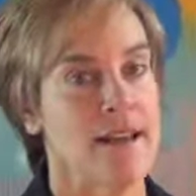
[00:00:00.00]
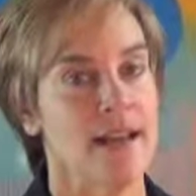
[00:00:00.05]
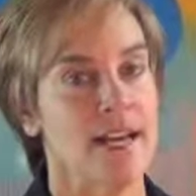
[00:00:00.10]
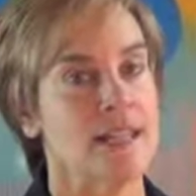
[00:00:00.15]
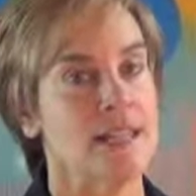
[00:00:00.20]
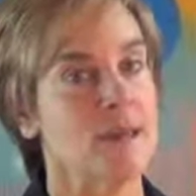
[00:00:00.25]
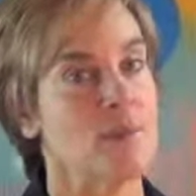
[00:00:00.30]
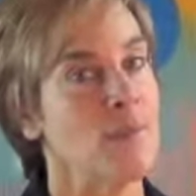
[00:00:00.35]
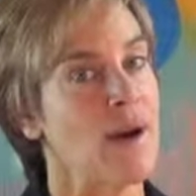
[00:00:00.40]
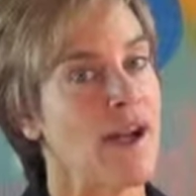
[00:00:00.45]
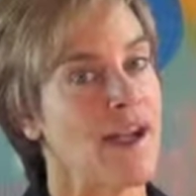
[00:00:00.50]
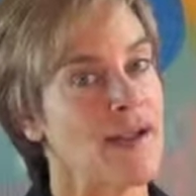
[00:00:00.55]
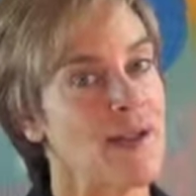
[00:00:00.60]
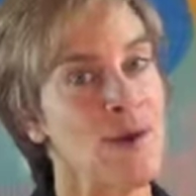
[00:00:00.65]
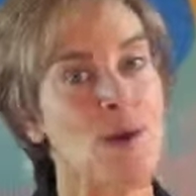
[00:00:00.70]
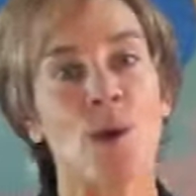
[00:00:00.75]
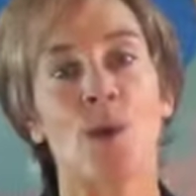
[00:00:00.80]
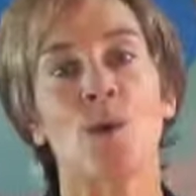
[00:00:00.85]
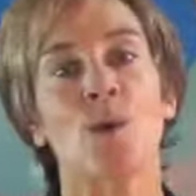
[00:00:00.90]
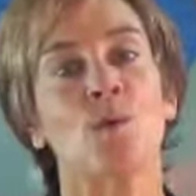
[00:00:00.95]
It's by
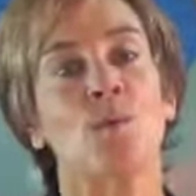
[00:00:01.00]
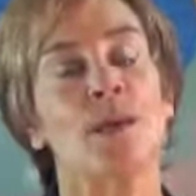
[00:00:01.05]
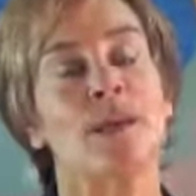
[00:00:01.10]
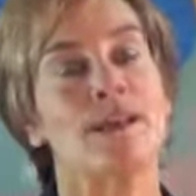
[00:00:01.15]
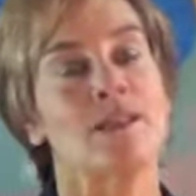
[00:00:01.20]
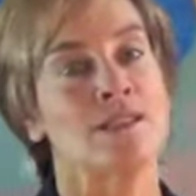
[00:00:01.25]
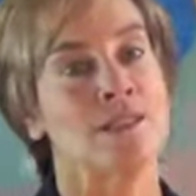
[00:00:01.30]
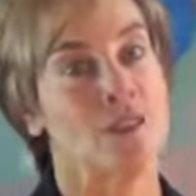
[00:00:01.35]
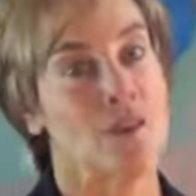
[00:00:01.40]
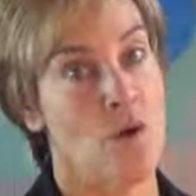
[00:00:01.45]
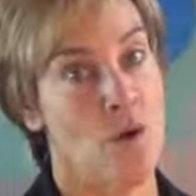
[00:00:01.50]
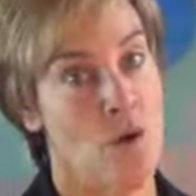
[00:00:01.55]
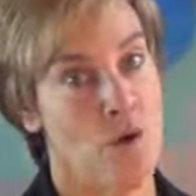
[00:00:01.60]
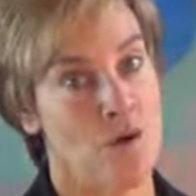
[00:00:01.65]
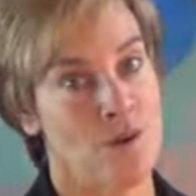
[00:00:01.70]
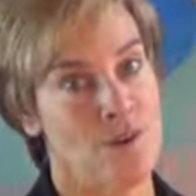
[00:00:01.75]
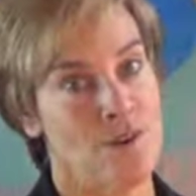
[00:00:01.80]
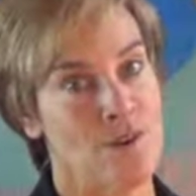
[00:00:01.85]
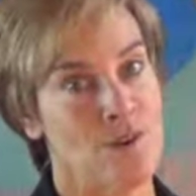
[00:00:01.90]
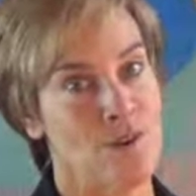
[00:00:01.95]
no means an
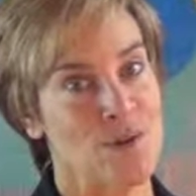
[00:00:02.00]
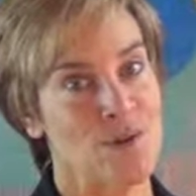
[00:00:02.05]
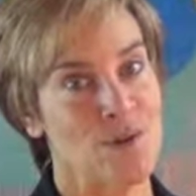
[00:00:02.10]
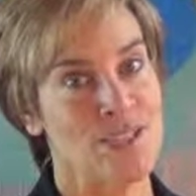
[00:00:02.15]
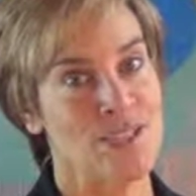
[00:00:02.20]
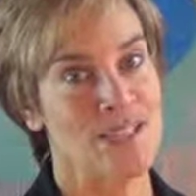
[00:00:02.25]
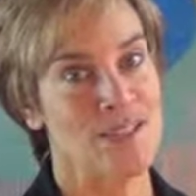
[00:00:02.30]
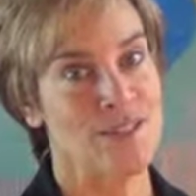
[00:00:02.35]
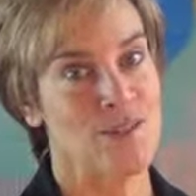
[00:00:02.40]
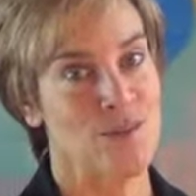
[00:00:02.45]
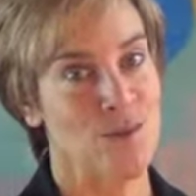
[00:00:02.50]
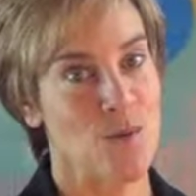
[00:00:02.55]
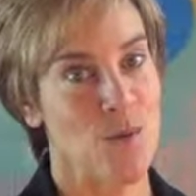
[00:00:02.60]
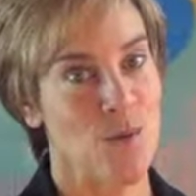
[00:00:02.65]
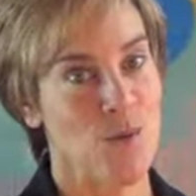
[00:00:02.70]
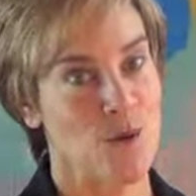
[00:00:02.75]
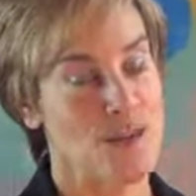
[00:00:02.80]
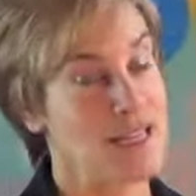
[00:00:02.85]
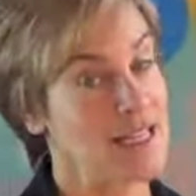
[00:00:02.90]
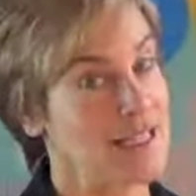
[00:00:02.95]
all-inclusive
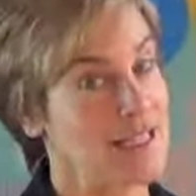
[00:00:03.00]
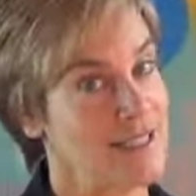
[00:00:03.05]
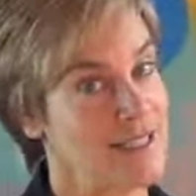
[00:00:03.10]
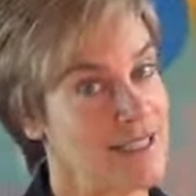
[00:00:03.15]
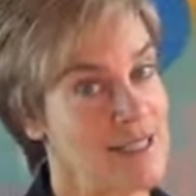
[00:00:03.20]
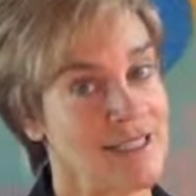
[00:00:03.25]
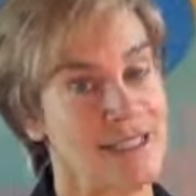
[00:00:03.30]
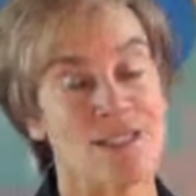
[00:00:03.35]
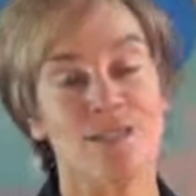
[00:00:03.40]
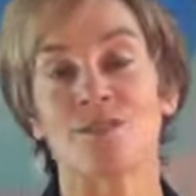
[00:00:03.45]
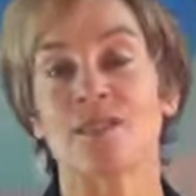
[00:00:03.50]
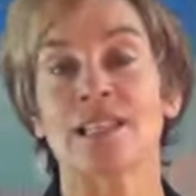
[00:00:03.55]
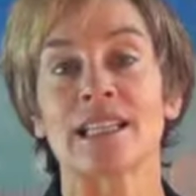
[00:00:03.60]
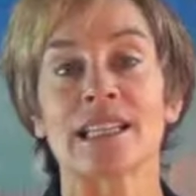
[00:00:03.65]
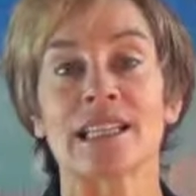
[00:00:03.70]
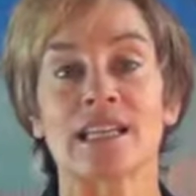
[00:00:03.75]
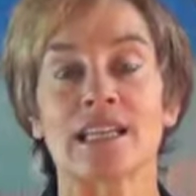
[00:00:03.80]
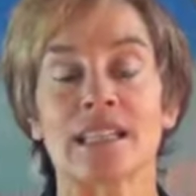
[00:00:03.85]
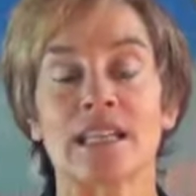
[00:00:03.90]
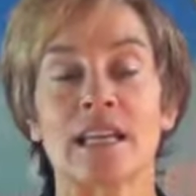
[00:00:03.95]
or an extensive
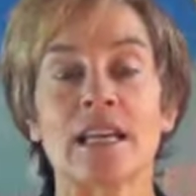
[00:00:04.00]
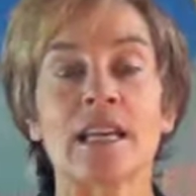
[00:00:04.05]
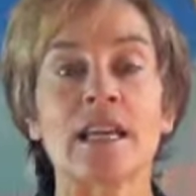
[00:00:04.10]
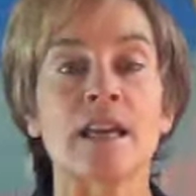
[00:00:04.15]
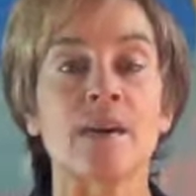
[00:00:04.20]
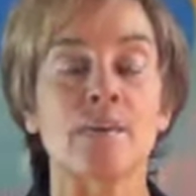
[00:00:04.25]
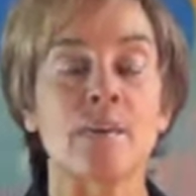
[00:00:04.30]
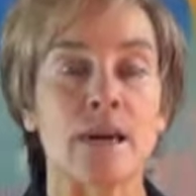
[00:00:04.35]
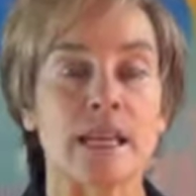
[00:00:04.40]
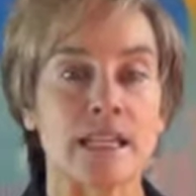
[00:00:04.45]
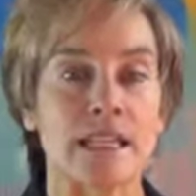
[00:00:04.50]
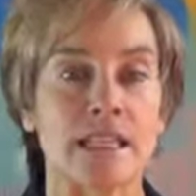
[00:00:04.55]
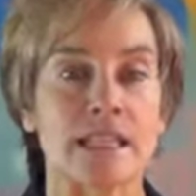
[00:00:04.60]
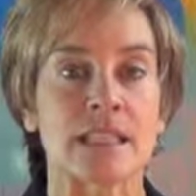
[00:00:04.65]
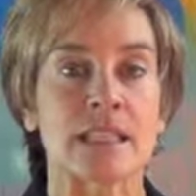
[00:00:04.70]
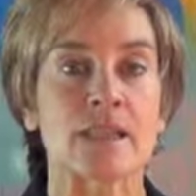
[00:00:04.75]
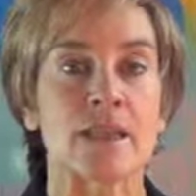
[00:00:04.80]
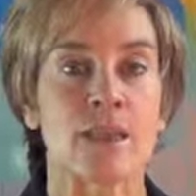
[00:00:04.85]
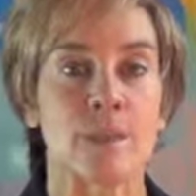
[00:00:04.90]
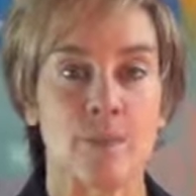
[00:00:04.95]
list, but
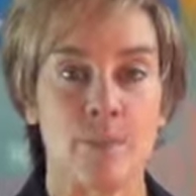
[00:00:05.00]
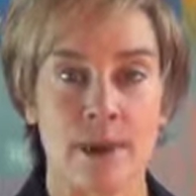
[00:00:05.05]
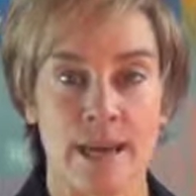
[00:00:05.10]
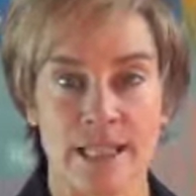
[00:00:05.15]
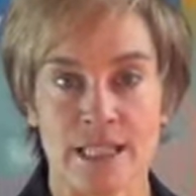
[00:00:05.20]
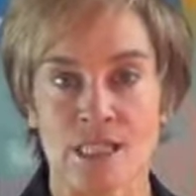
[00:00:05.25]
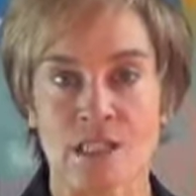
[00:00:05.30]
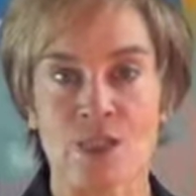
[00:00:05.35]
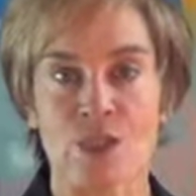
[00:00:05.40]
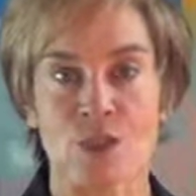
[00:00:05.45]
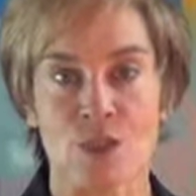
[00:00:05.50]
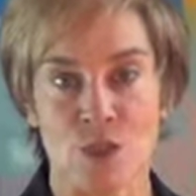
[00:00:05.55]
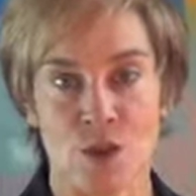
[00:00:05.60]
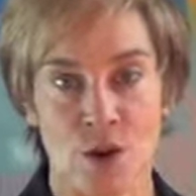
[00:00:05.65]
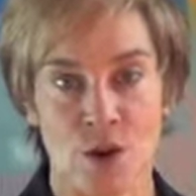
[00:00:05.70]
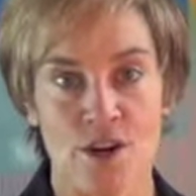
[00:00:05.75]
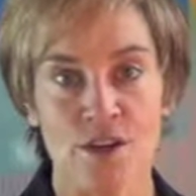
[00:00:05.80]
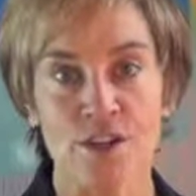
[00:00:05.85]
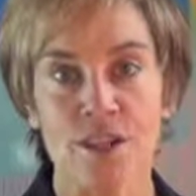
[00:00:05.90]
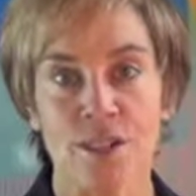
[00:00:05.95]
it's the best
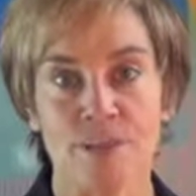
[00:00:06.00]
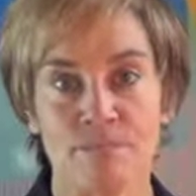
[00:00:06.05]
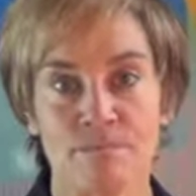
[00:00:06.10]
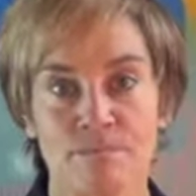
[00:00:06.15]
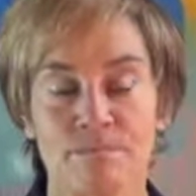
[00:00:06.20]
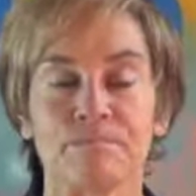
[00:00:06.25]
start